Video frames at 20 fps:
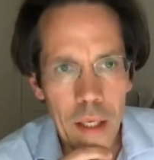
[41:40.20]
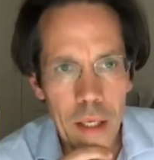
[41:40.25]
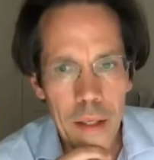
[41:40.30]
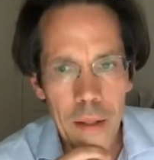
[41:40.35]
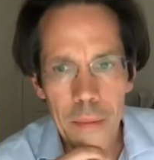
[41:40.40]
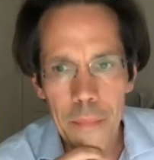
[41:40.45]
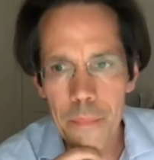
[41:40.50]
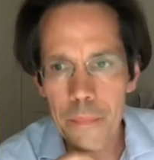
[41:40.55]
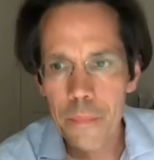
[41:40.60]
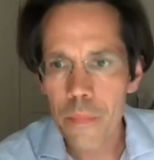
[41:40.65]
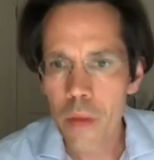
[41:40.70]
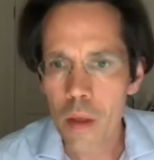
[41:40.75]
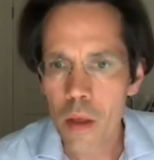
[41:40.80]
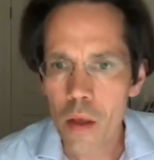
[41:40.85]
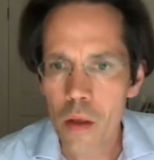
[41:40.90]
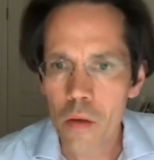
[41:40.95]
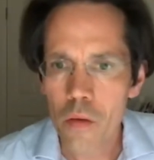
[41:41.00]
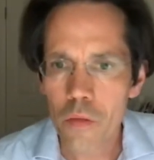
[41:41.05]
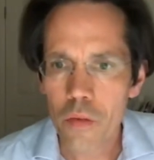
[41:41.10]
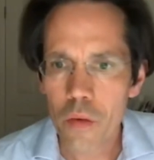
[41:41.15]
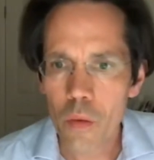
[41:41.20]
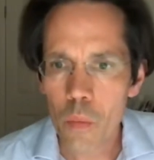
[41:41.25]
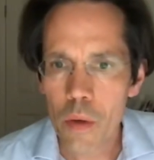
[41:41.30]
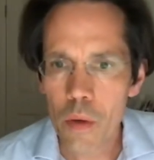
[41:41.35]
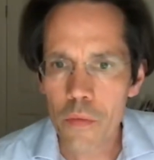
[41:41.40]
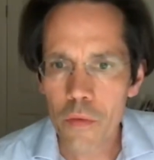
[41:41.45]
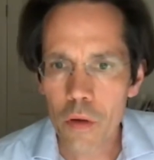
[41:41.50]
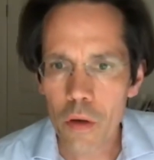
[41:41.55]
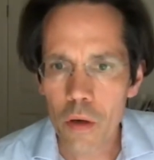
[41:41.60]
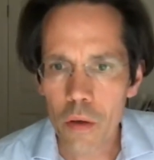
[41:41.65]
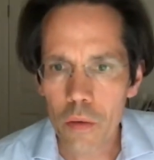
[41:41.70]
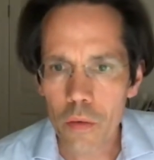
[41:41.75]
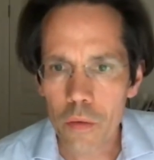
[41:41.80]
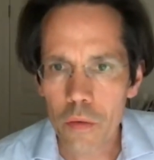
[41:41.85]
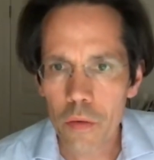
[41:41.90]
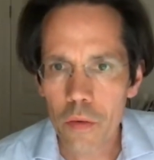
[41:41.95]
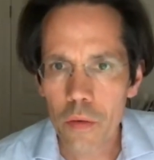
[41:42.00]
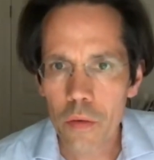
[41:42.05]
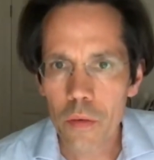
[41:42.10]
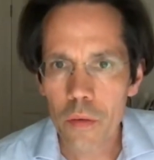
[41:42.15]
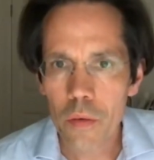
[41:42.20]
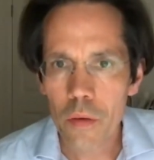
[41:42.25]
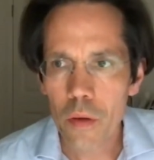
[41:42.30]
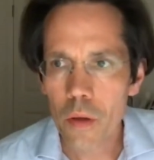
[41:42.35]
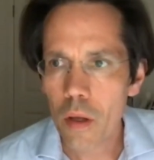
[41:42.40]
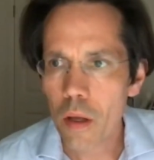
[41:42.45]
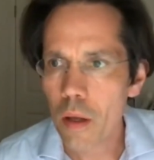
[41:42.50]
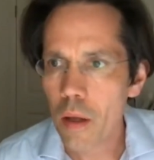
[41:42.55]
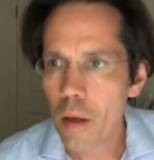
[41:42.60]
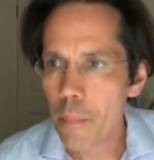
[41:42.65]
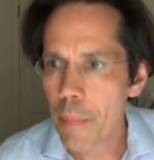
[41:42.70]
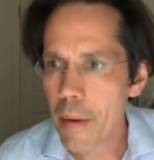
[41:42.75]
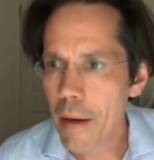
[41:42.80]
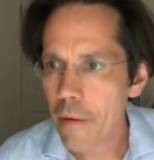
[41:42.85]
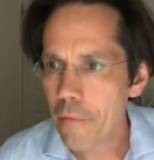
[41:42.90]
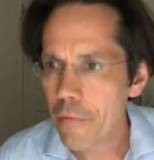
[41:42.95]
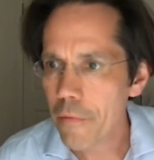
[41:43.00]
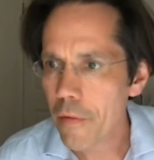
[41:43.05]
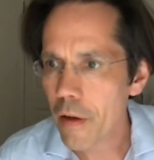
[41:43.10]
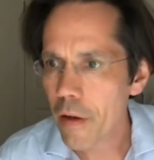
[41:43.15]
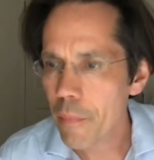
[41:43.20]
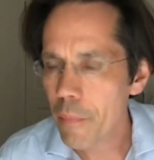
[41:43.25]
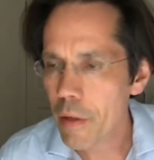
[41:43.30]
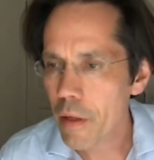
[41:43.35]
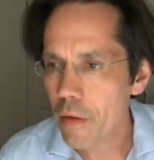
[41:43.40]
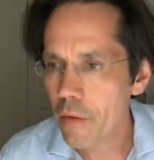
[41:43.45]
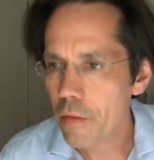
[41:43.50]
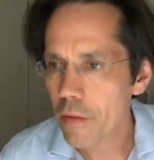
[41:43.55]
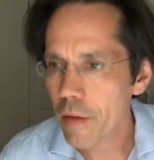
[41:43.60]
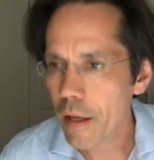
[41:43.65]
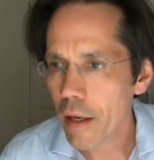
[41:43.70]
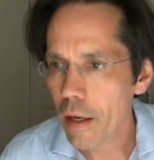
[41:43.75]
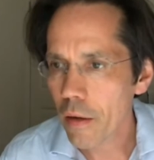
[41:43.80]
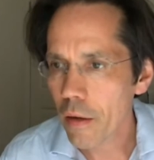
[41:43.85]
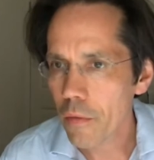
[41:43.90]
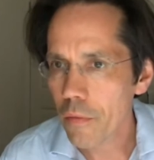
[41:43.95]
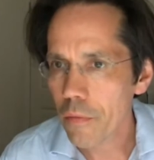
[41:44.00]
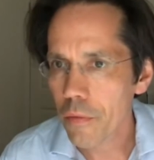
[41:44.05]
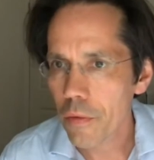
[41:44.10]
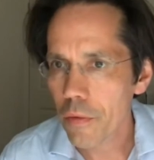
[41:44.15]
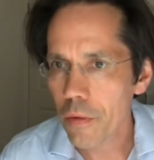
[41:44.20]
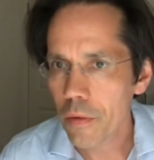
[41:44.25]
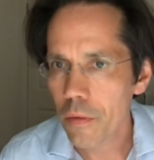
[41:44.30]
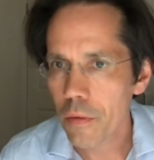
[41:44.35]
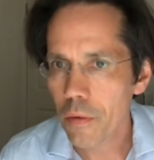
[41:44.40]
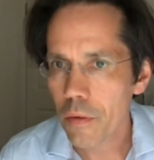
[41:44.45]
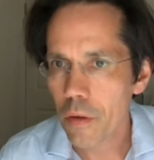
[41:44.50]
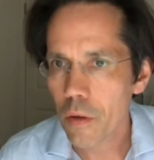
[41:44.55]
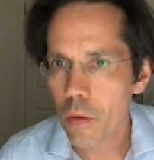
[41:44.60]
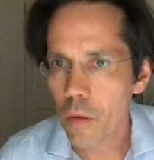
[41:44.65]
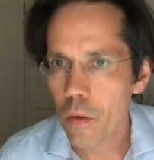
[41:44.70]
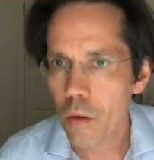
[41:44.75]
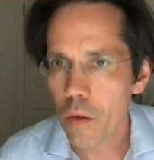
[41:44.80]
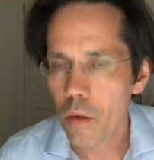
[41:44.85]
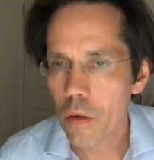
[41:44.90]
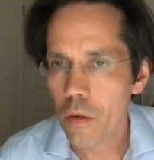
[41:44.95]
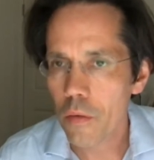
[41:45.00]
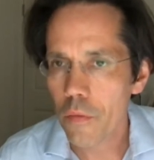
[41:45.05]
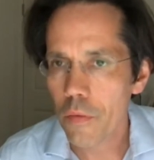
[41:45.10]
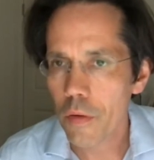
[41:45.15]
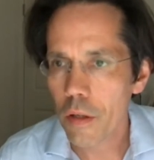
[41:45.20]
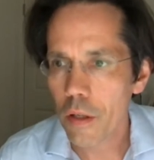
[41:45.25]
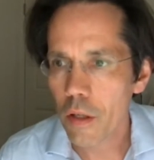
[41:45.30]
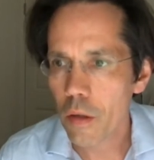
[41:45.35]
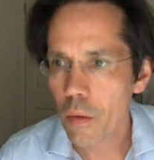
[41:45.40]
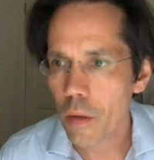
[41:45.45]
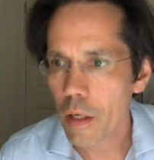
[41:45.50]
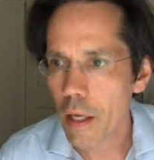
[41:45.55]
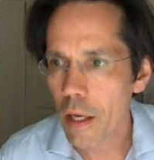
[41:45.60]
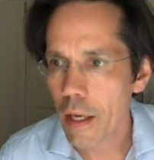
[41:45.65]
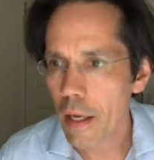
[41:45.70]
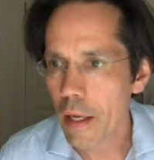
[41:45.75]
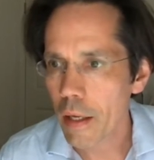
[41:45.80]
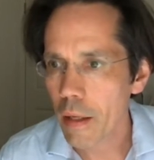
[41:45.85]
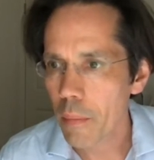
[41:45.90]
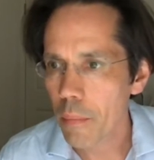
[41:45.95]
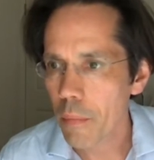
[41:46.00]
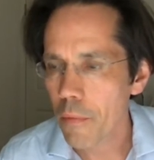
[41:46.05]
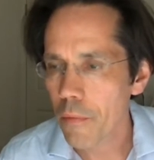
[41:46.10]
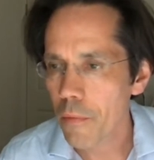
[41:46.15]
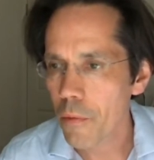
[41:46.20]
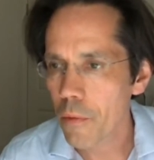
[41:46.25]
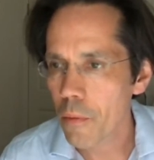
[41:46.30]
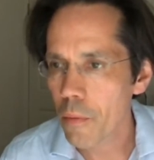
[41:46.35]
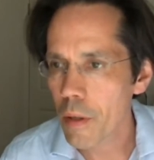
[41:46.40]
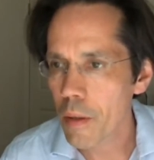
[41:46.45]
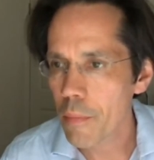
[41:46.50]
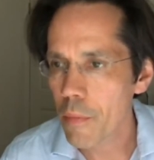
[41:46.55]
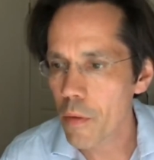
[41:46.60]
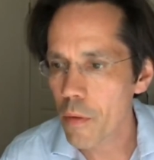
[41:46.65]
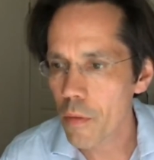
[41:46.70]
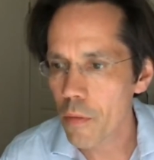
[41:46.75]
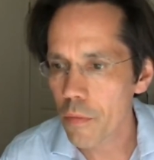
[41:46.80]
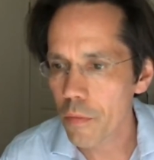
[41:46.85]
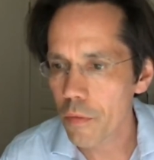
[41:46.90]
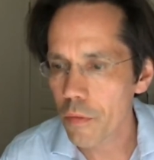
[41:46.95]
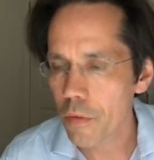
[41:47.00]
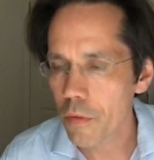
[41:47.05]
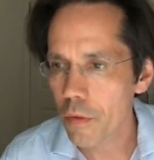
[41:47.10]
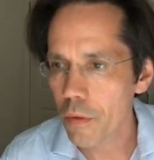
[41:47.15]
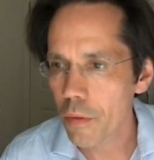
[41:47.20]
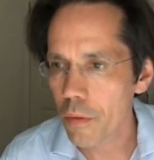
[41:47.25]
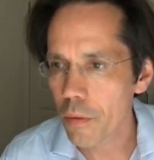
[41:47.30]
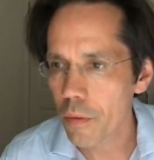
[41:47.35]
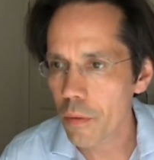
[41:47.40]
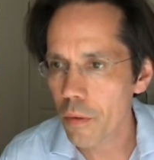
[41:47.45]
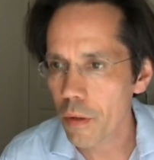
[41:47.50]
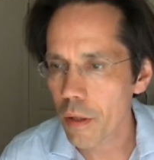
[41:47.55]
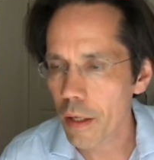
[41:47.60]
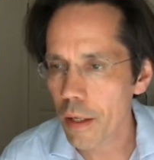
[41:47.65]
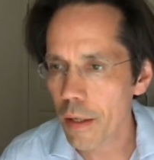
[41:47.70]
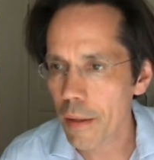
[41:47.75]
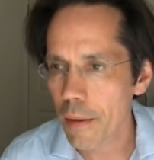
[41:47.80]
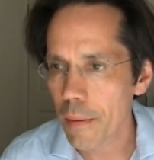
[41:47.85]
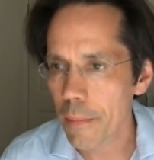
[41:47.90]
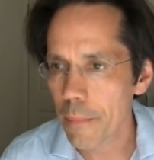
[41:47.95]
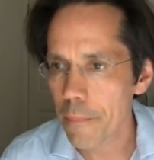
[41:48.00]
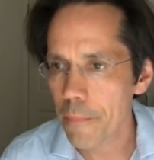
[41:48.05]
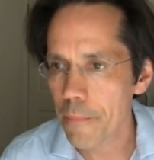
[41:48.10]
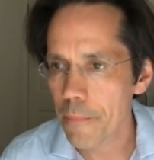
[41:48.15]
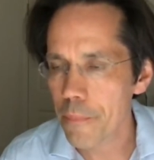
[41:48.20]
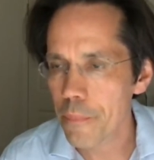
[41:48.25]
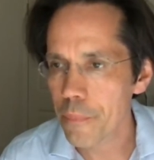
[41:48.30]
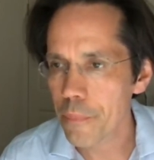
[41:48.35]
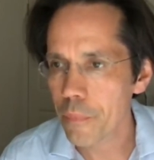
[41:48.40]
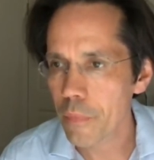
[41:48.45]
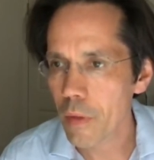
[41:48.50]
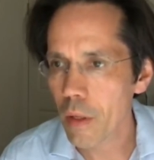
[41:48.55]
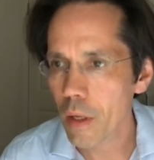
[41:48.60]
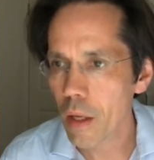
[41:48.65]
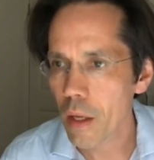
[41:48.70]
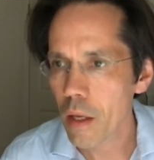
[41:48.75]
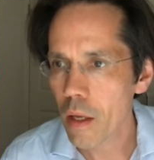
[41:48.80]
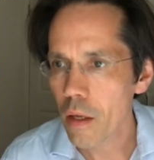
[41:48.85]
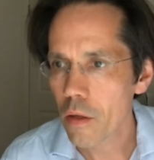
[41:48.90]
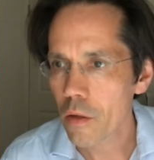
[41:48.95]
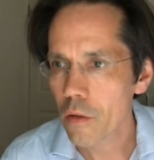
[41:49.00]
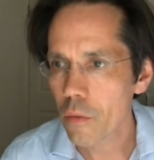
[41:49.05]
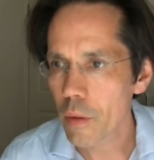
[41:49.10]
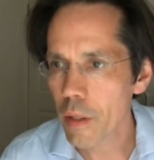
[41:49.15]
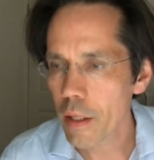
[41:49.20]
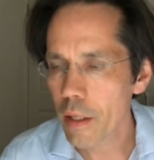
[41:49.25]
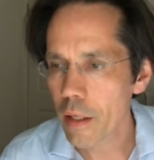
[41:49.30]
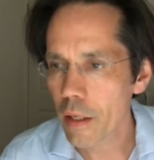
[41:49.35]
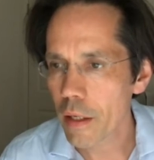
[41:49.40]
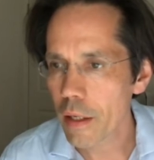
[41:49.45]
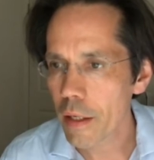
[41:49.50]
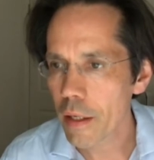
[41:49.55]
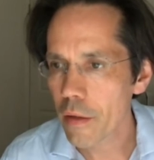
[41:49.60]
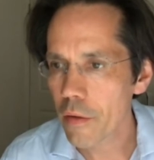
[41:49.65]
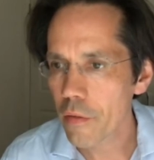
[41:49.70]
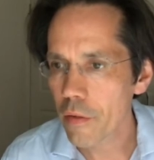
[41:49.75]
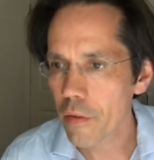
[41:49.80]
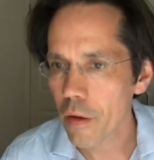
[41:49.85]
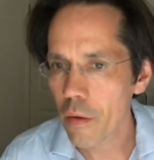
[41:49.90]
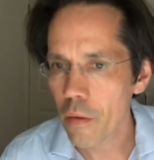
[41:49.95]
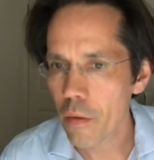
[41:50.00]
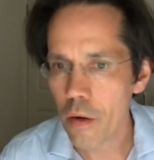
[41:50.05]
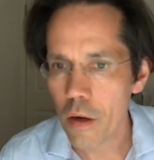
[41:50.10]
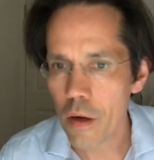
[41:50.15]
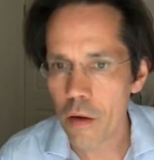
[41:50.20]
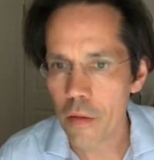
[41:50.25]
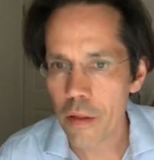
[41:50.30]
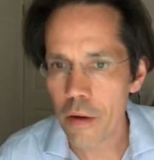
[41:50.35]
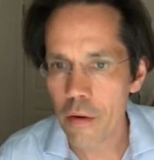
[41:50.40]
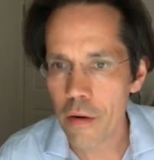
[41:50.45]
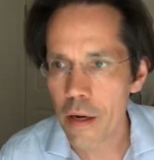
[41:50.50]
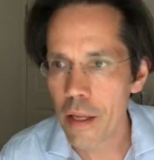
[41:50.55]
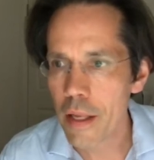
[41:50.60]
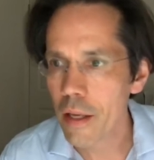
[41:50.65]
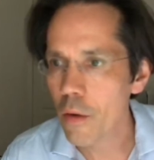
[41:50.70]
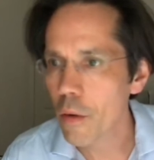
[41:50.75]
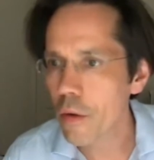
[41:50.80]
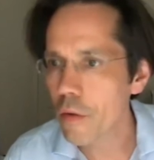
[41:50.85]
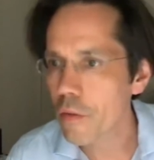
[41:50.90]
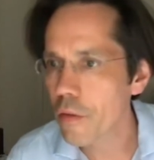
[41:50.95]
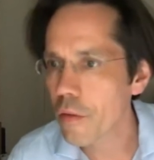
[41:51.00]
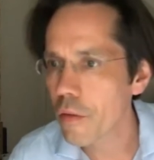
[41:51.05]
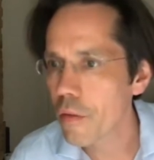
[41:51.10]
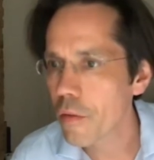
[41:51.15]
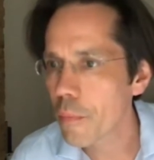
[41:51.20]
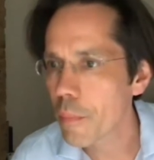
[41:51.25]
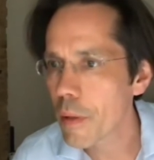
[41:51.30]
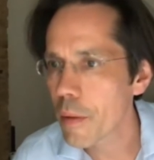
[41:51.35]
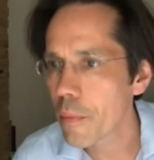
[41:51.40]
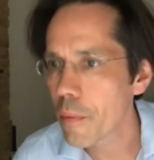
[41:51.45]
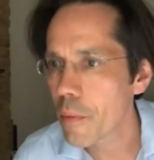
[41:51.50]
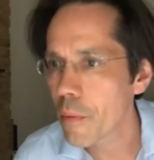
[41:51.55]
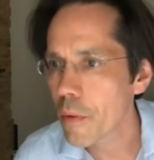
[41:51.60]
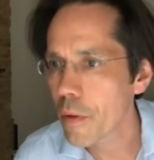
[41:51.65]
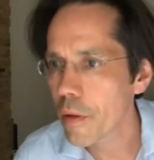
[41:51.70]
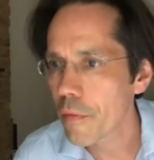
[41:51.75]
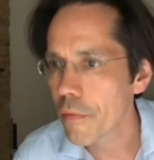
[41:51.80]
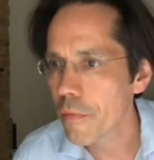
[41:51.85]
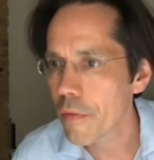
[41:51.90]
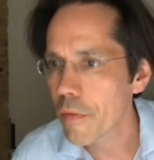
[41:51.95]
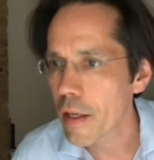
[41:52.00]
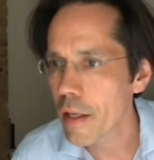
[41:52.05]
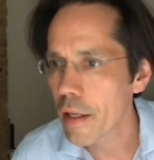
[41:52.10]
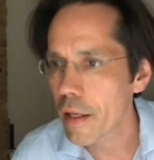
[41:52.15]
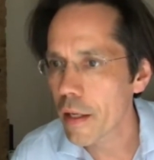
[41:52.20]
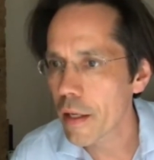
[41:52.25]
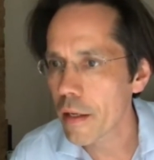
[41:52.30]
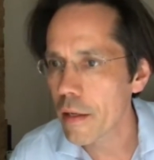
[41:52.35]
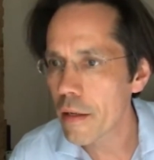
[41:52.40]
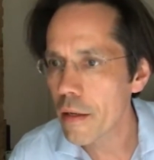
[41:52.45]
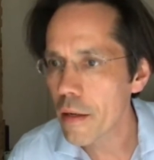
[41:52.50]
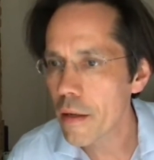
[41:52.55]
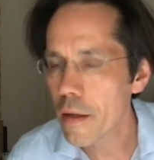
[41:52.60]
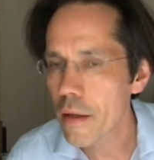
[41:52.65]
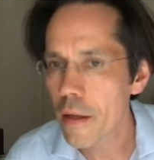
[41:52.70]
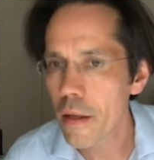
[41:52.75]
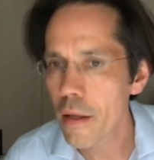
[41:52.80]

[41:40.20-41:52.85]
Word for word: Um, so we've got about five minutes now for for Q and A before we move to um, to Eli. So are there any questions people want to feed in